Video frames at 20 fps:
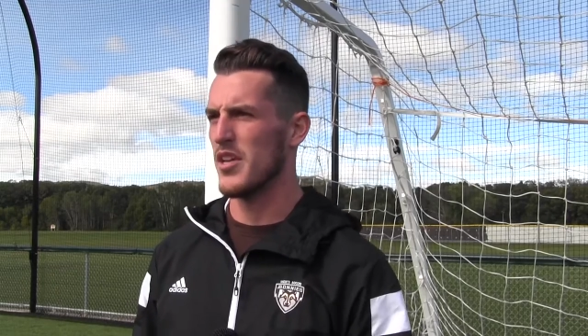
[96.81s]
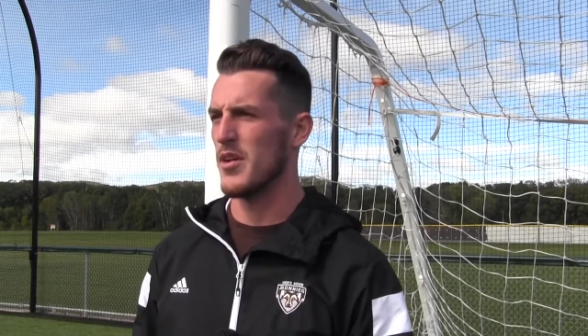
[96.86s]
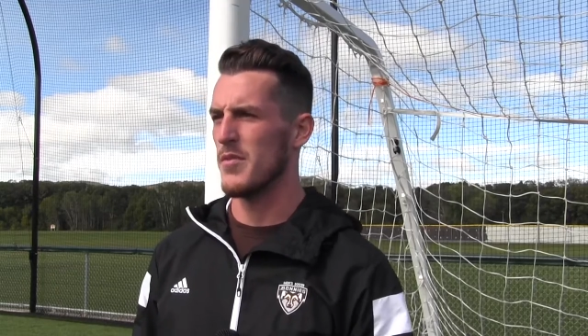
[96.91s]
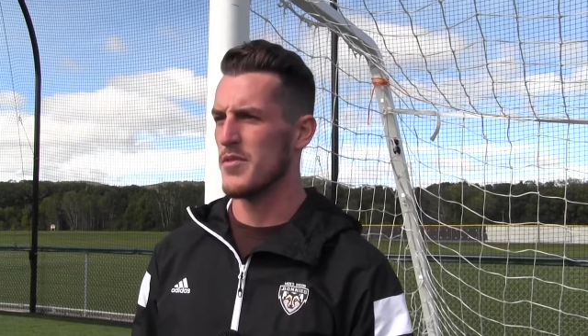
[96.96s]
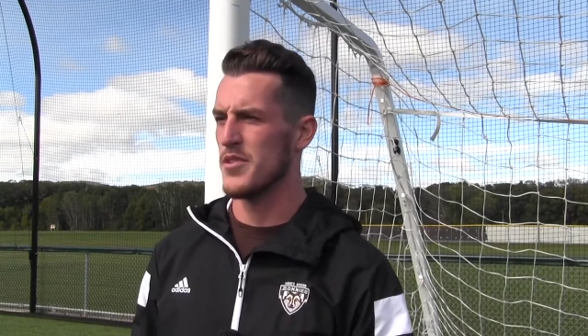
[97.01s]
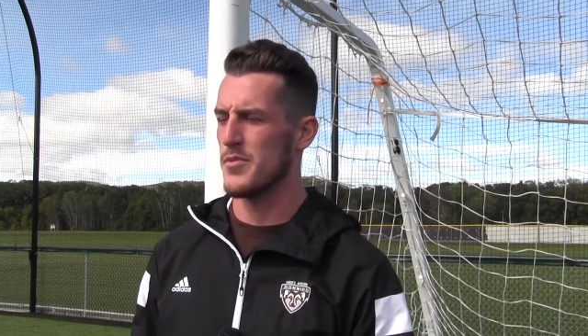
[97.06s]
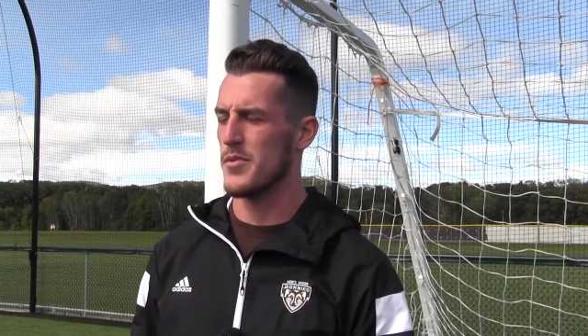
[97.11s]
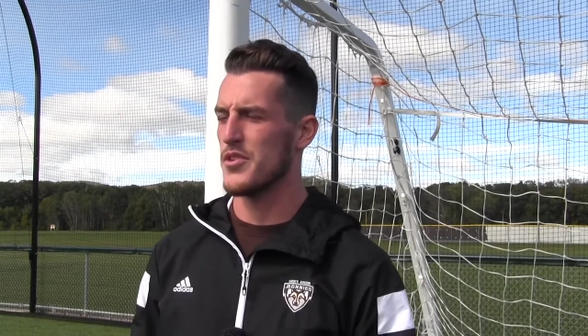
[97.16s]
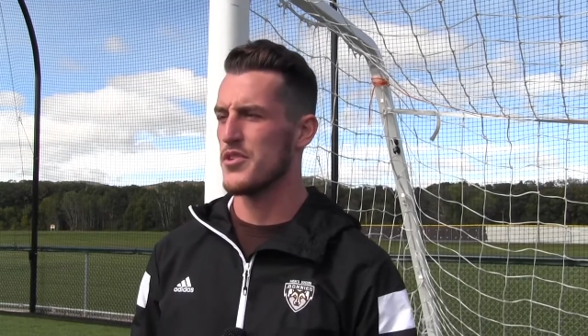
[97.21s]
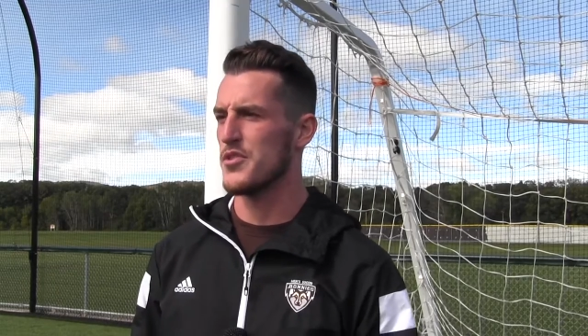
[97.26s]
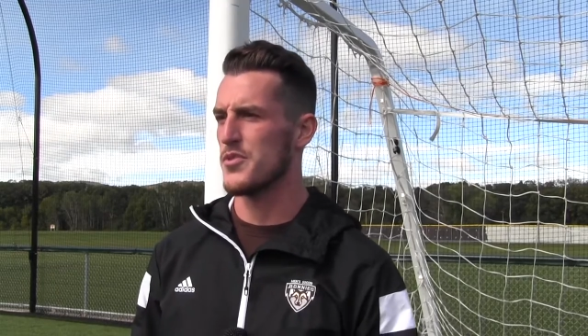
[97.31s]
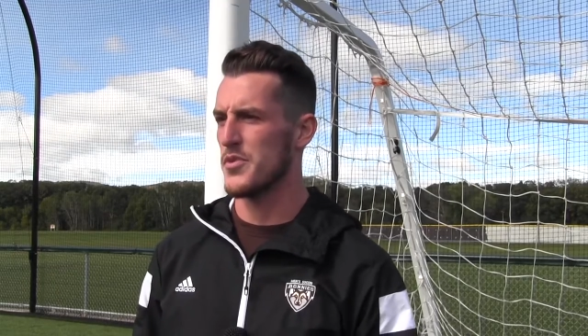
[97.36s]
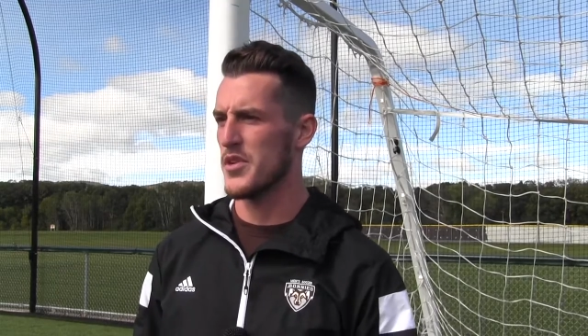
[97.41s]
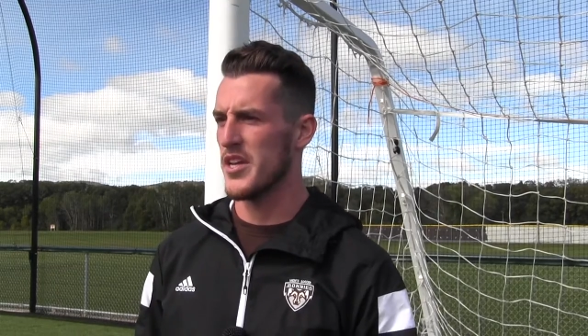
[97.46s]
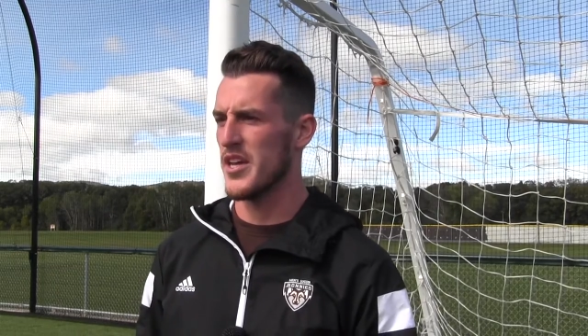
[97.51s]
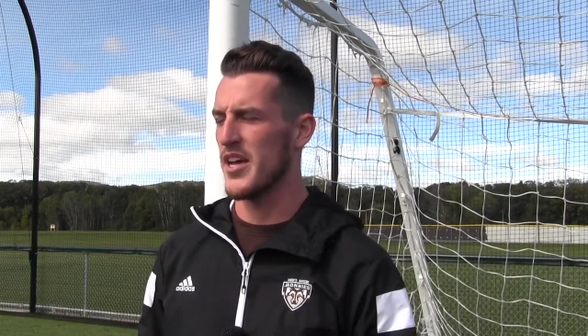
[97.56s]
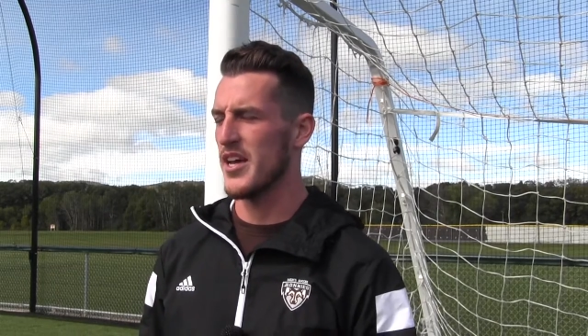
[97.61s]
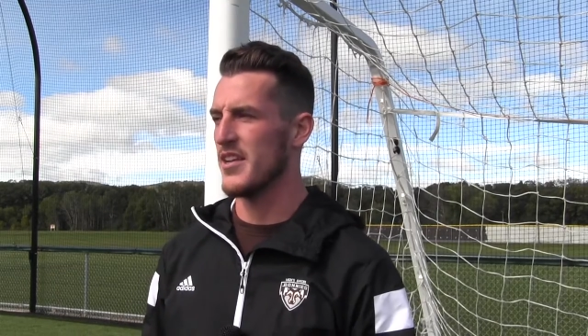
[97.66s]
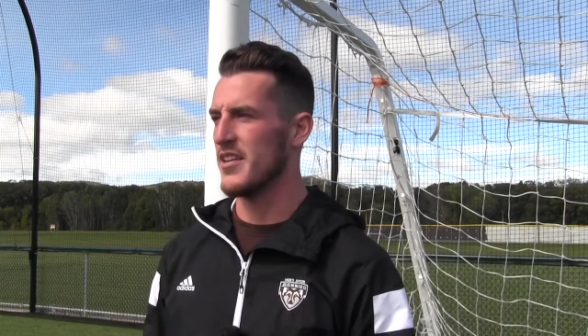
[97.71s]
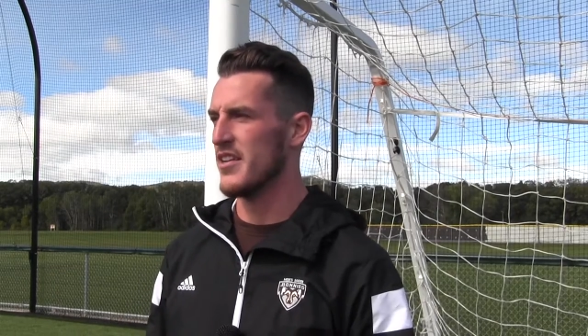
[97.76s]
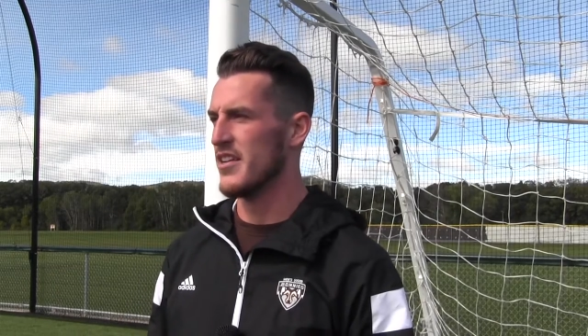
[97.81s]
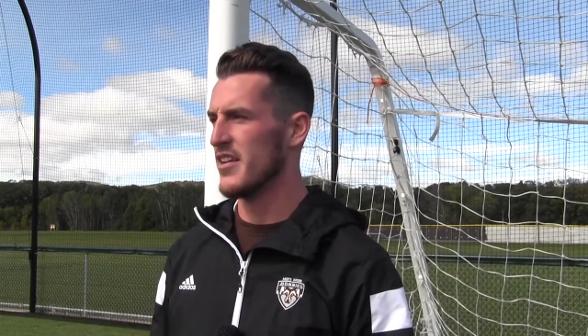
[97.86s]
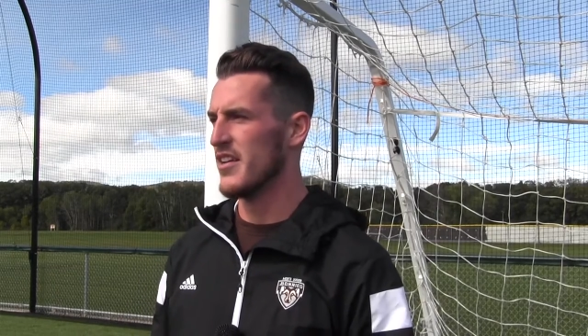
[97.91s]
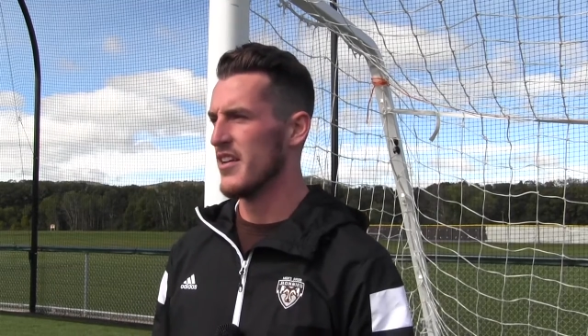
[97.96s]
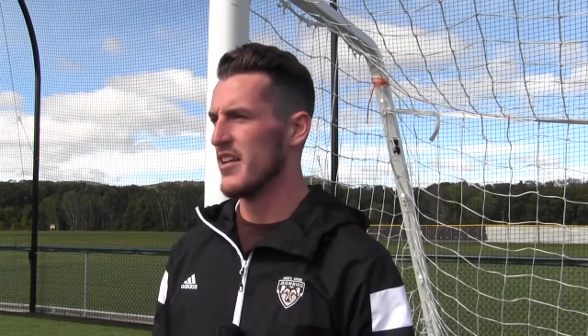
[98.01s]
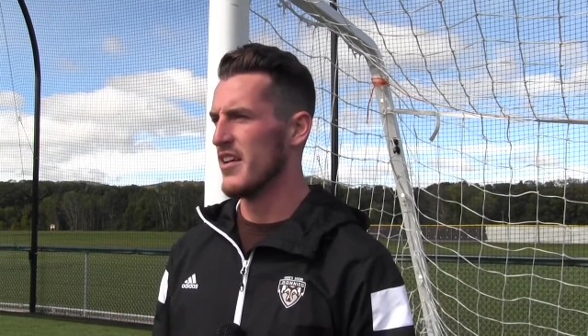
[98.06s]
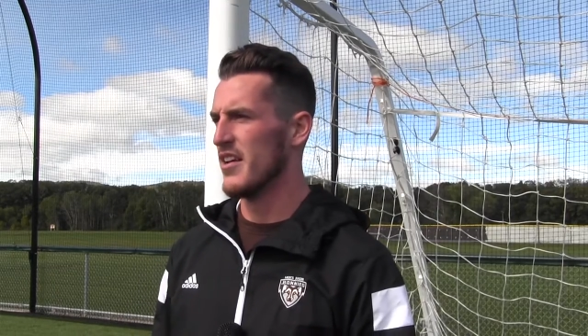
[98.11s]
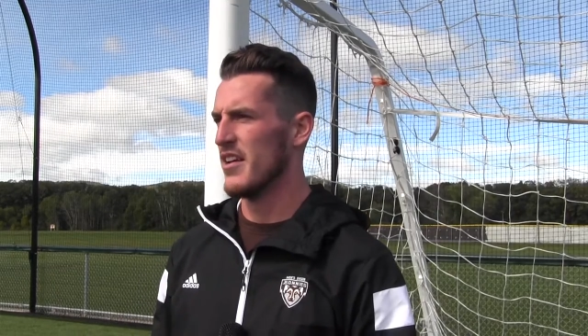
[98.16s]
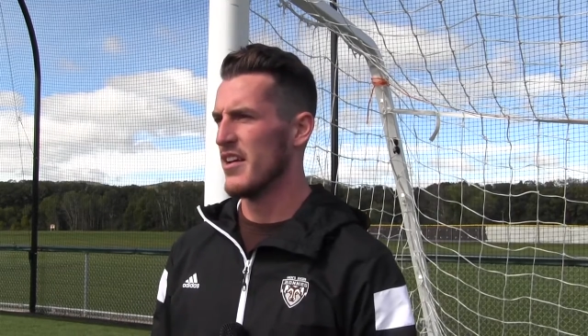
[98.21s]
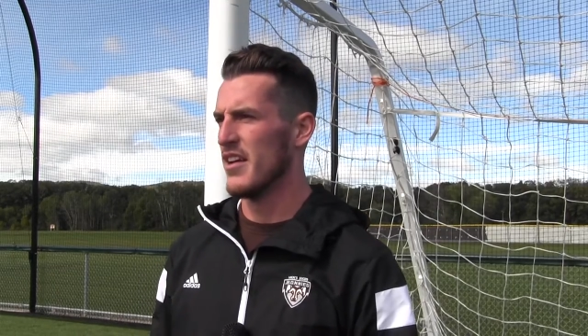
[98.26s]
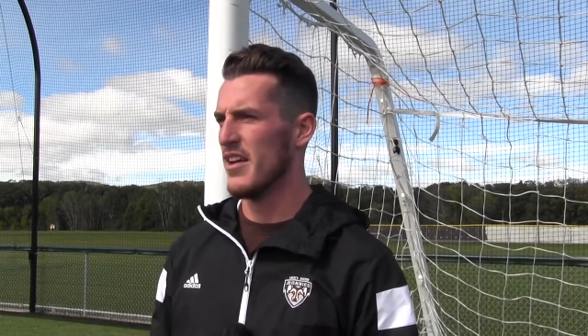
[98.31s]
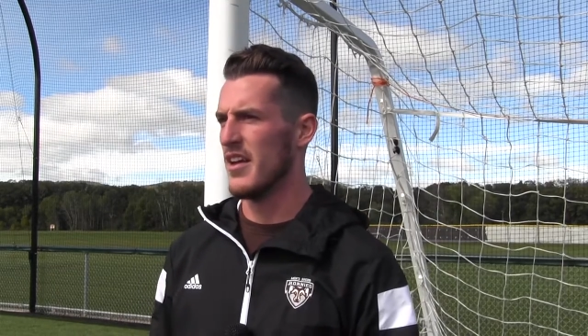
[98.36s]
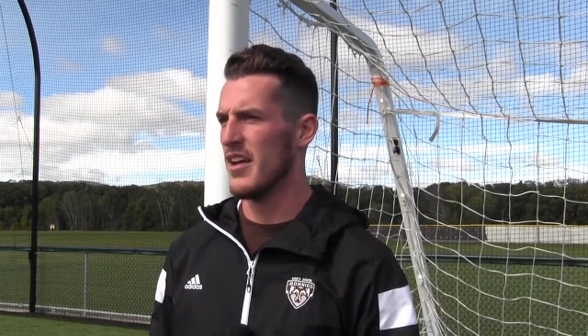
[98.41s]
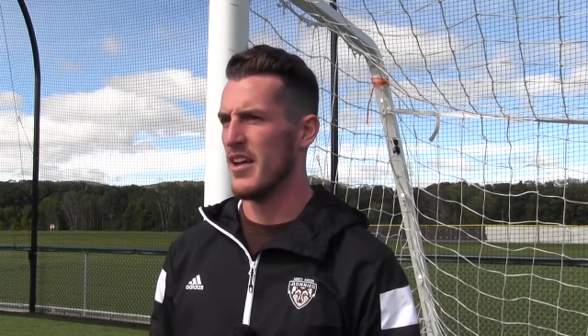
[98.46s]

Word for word: them as much as we can.